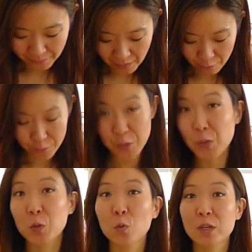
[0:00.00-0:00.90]
if
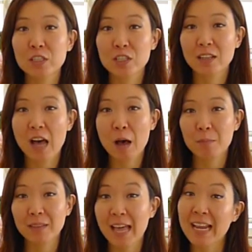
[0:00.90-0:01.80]
you would
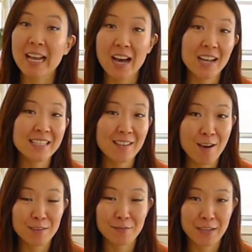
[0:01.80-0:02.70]
like us
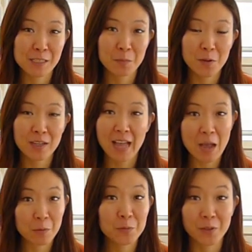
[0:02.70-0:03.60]
on Facebook,
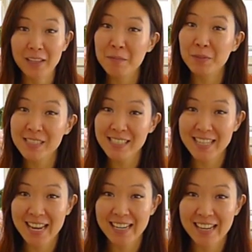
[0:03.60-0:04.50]
I would really
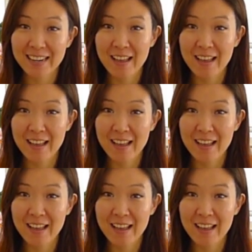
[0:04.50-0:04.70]
appreciate it.